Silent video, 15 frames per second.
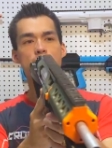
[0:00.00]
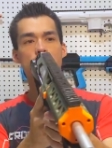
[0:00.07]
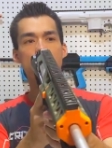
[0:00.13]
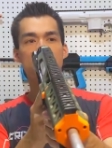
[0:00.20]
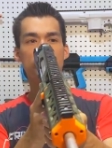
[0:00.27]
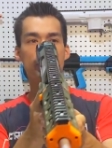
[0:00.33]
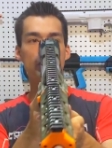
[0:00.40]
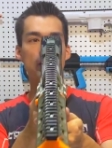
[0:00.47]

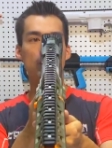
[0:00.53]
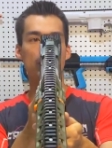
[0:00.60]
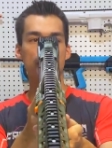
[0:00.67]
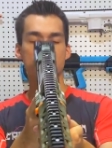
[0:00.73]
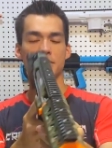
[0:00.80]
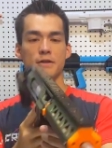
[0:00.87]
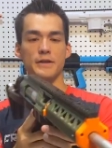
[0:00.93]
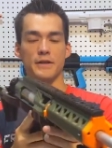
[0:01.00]
skinnier and more
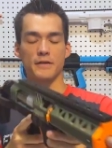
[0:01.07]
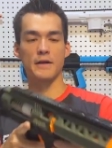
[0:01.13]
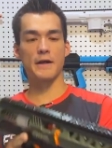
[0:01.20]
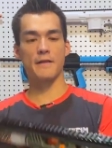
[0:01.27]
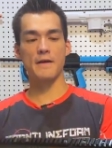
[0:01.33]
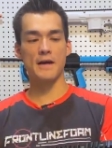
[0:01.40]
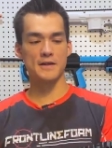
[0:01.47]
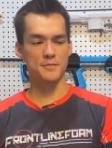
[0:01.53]
sleek like
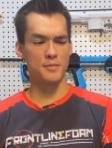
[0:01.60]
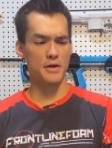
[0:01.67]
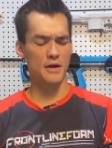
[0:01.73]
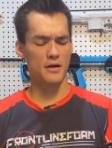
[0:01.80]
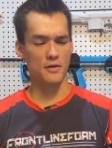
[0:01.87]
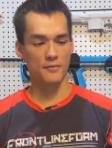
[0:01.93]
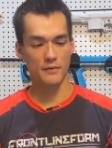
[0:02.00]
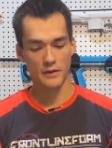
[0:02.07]
the
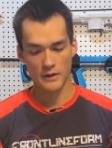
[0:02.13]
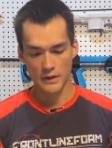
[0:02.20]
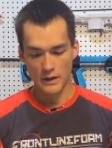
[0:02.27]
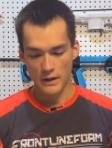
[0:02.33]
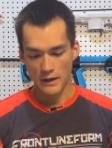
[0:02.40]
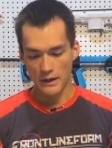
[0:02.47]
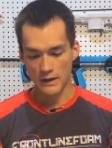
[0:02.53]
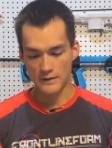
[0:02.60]
SBL.
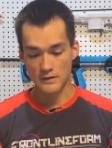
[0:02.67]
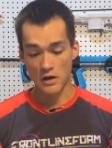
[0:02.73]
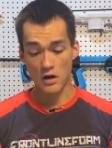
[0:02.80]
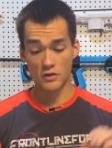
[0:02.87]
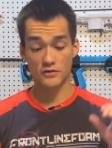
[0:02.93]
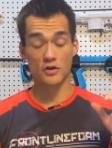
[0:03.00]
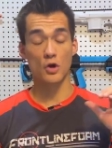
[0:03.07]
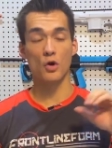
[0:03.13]
It is
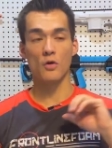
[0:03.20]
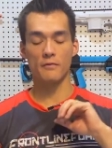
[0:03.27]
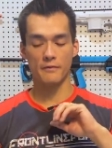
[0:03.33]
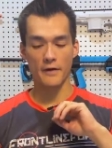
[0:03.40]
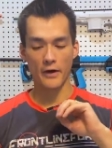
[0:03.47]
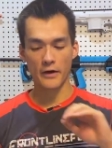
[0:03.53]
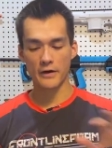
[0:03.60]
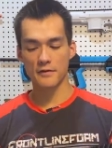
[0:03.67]
also
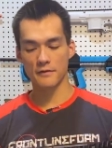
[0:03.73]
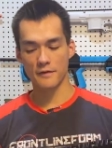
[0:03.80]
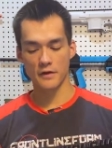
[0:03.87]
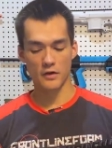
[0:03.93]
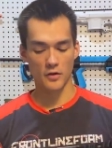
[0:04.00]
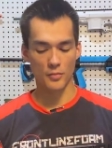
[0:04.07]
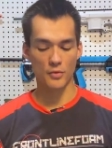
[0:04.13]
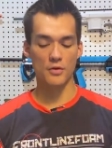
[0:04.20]
very
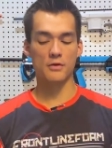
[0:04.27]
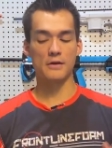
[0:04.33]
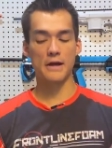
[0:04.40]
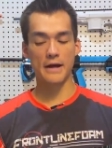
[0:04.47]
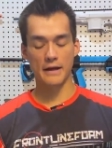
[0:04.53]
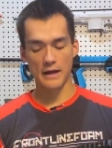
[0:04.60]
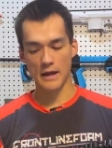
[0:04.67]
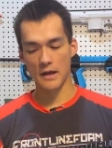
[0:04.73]
configurable
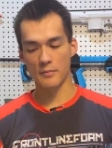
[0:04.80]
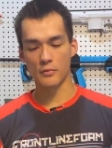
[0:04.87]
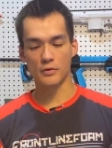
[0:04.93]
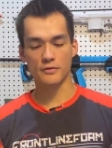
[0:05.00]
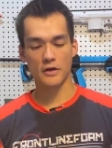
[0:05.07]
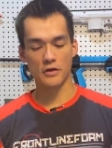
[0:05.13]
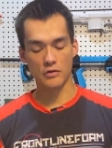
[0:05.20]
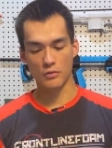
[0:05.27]
like a
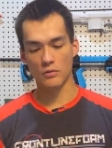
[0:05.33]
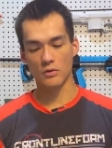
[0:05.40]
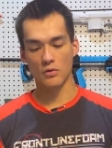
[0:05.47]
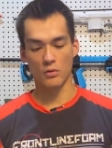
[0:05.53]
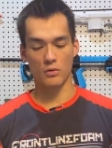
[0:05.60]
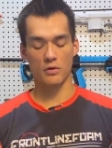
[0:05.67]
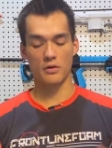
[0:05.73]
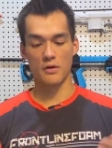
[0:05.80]
multi-tool
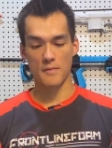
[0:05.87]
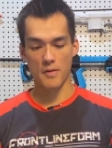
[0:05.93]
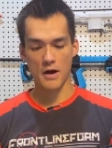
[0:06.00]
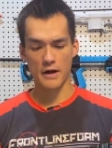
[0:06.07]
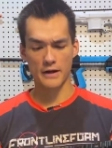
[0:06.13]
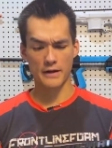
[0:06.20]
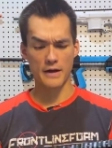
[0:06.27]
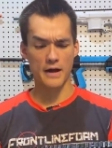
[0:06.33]
or
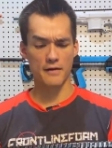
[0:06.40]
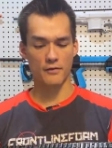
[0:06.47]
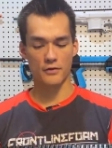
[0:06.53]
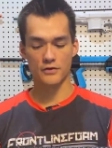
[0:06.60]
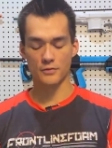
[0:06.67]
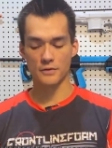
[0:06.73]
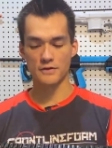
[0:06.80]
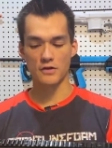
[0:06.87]
pocket knife or
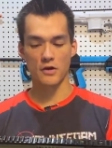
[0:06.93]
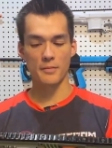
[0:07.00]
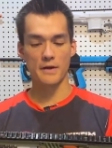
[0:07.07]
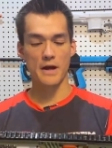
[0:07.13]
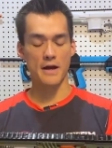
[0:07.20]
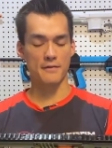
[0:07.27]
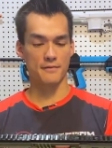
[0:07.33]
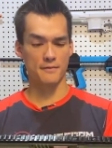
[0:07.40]
Swiss Army
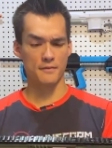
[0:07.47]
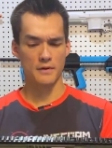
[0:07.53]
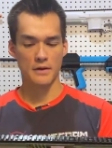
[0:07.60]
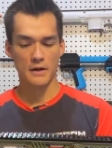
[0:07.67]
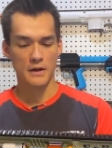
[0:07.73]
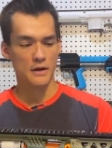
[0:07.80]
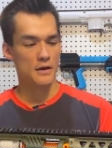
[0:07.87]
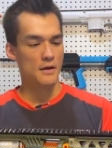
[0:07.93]
knife.
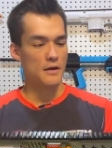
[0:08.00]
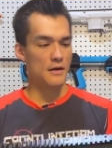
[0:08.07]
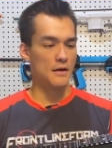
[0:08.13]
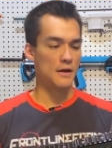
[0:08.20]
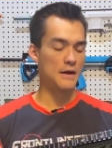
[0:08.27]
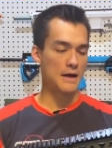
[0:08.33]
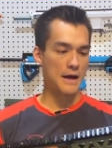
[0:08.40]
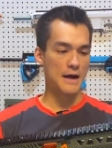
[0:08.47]

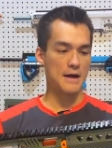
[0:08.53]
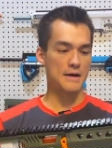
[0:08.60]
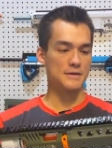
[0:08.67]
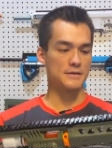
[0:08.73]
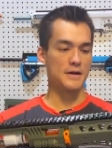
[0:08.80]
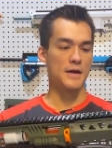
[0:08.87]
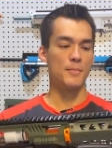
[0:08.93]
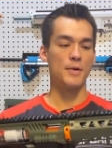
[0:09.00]
It
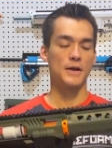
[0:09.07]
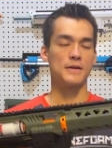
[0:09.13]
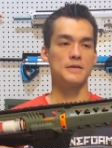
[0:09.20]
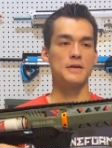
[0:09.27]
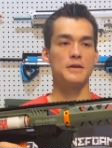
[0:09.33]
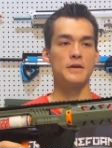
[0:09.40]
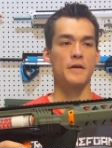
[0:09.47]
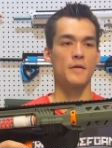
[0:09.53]
has
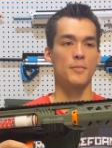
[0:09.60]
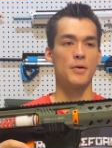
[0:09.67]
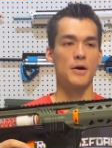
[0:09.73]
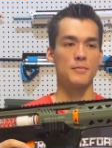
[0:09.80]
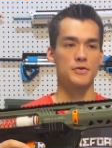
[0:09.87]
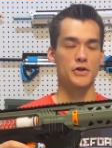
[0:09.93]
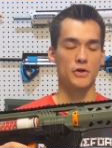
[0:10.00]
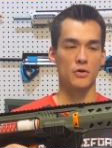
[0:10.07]
Picatinny on the
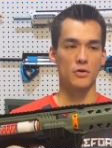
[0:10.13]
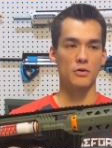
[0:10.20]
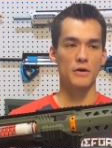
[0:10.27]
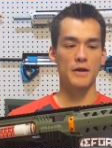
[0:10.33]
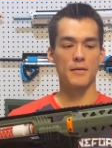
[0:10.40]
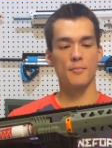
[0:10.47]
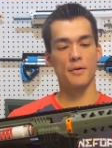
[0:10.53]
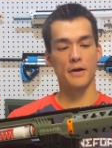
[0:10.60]
pump
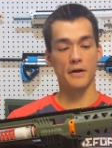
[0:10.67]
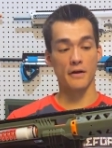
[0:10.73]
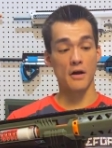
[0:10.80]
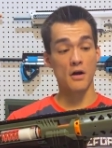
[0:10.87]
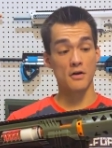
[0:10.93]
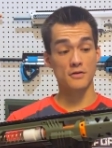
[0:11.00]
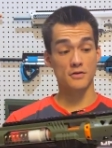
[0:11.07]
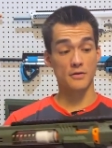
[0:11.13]
shuttle, but it
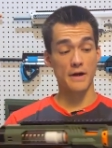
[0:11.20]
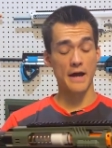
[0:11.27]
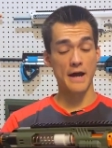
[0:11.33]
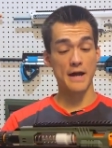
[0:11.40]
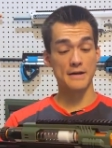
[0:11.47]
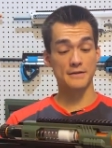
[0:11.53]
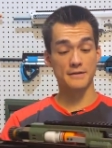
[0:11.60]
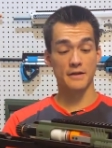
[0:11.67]
also
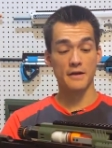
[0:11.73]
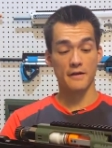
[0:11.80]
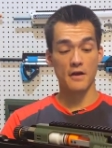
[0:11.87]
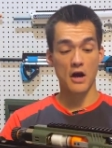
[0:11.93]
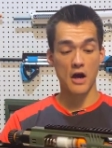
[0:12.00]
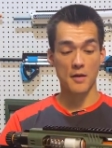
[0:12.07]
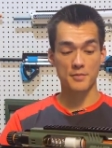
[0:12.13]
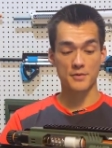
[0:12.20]
has the
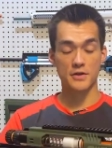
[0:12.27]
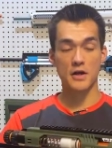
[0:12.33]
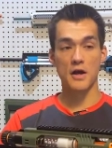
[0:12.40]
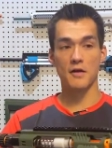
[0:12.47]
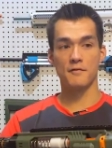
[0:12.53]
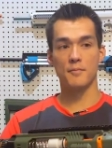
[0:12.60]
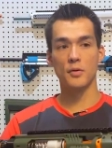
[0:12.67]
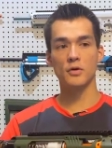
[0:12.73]
option
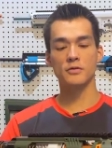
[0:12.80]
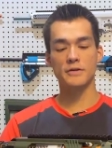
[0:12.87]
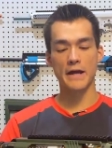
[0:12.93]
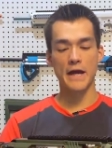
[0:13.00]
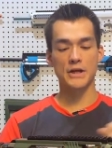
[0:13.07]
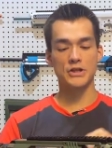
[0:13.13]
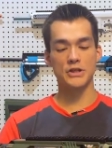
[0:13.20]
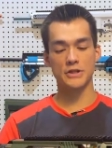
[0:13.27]
of bolt
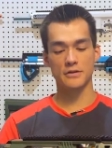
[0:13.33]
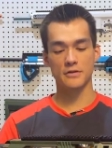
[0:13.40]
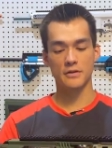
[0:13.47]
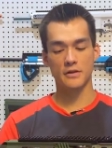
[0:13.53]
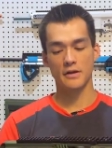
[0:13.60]
action,